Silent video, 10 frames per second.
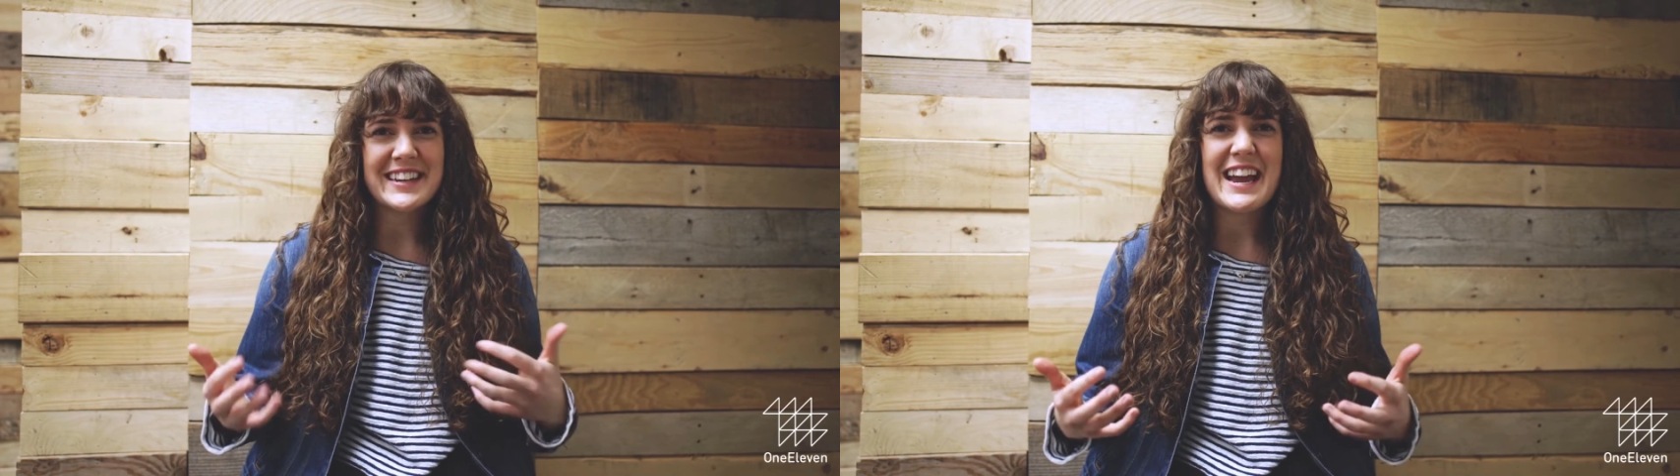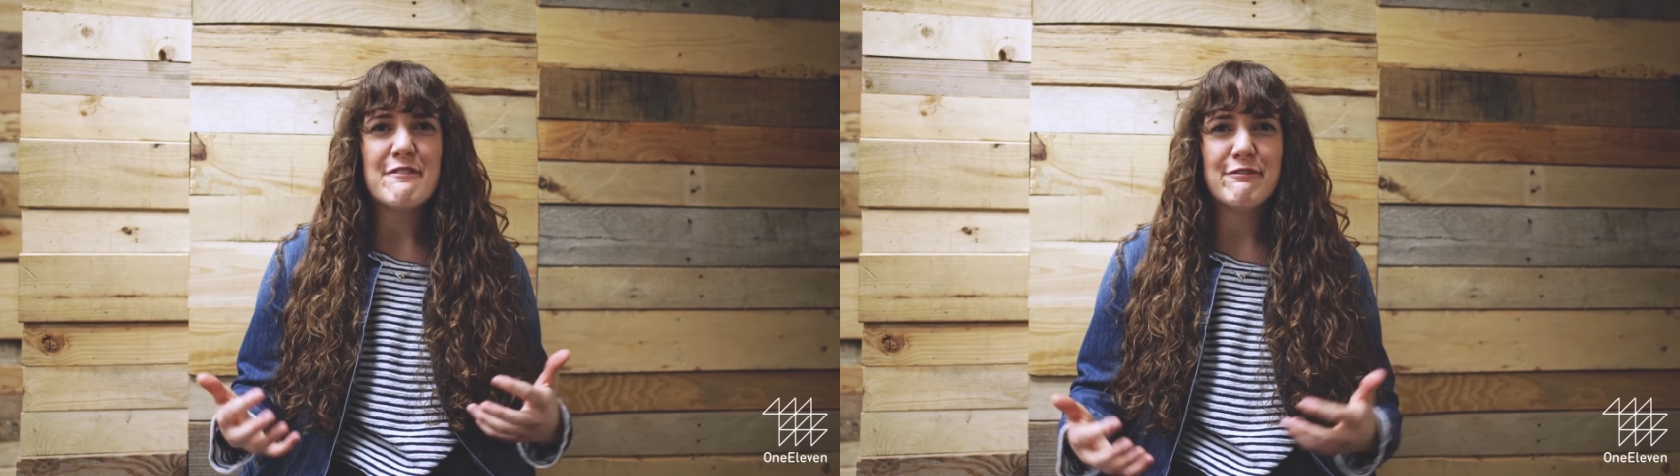
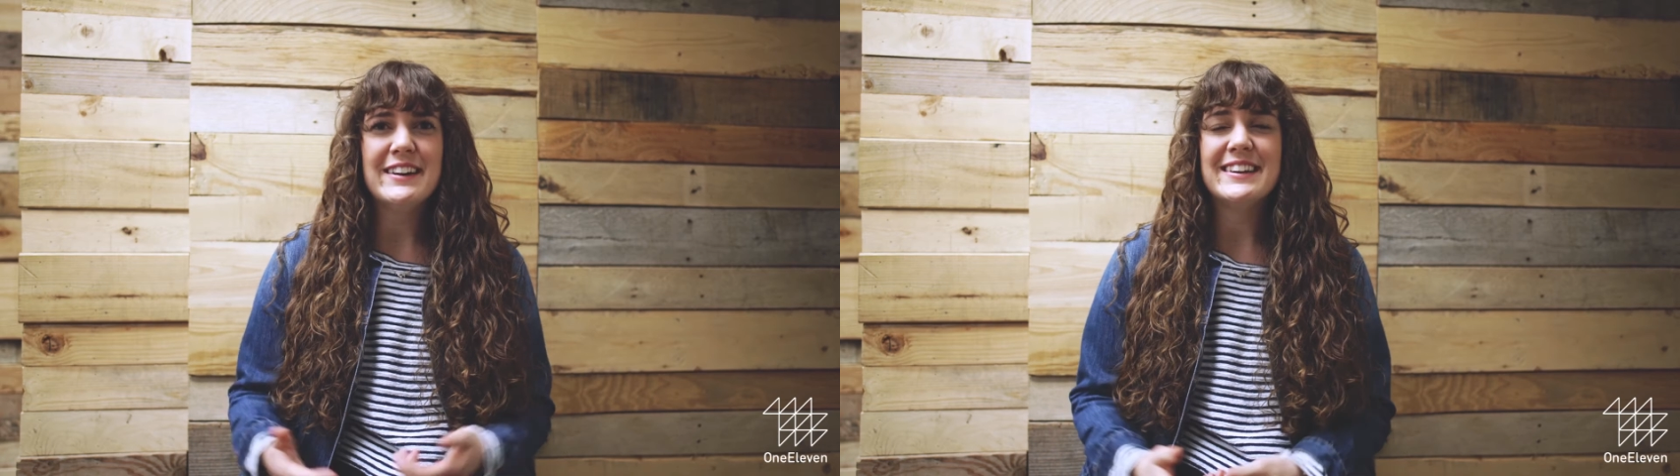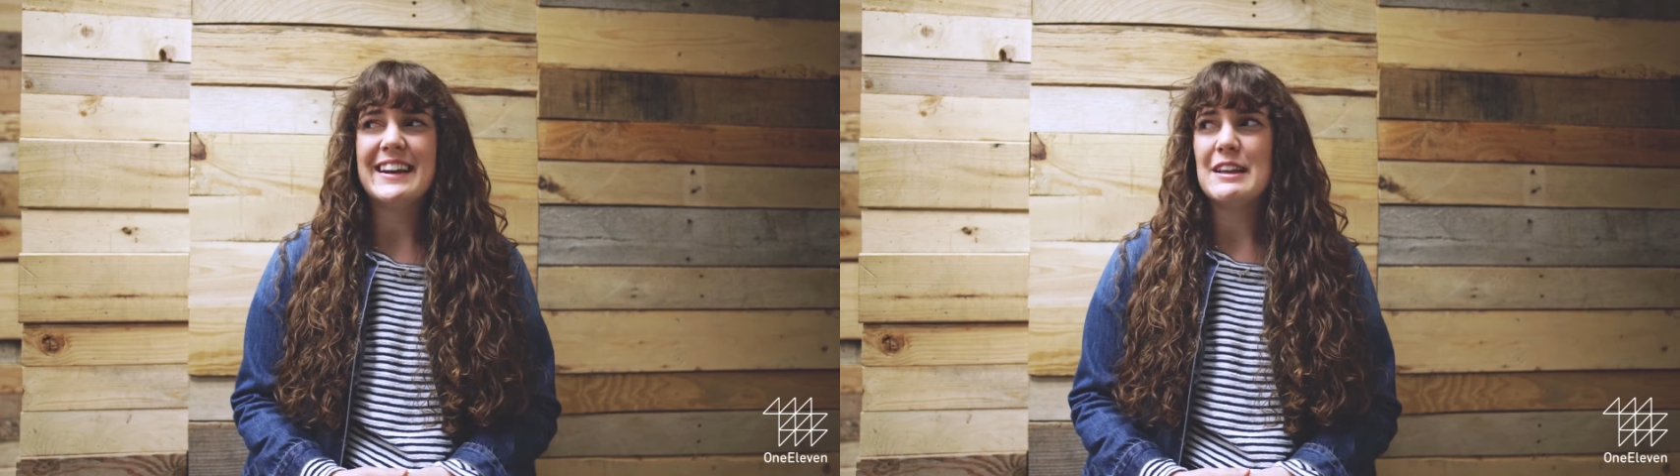I can't
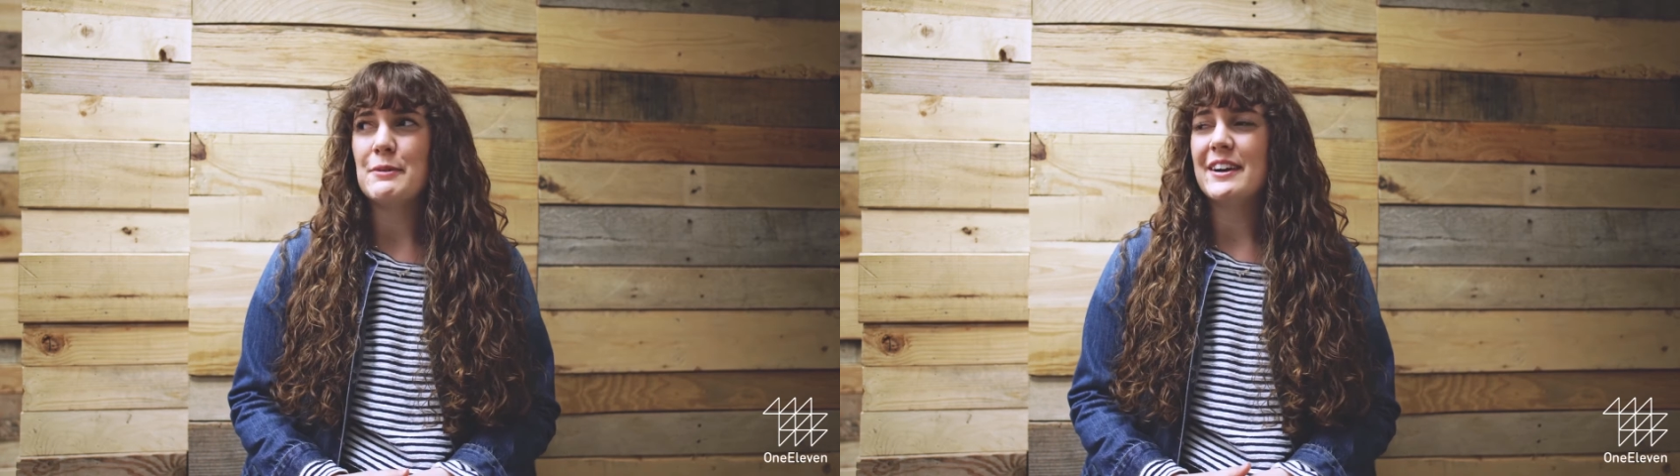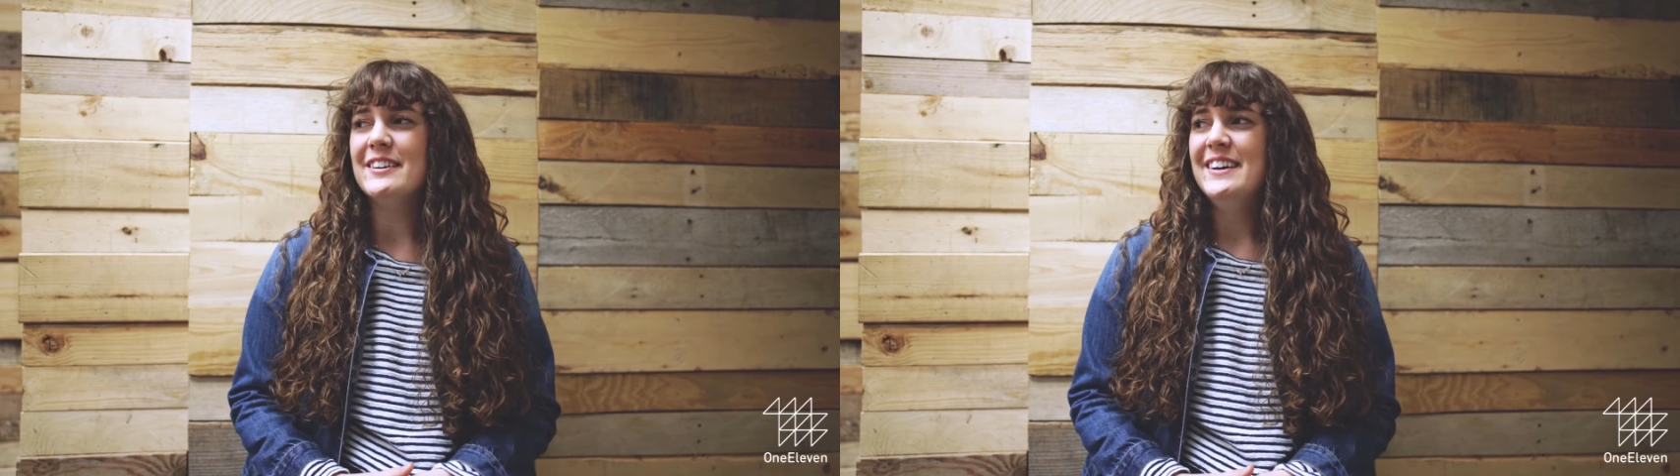find it
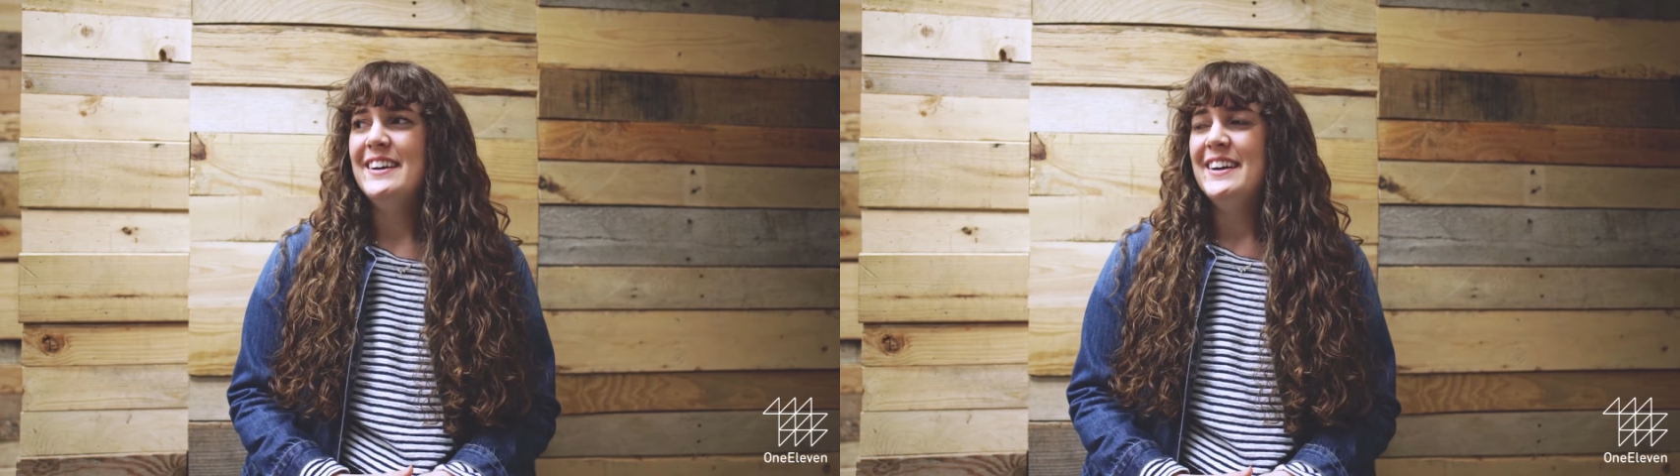anywhere.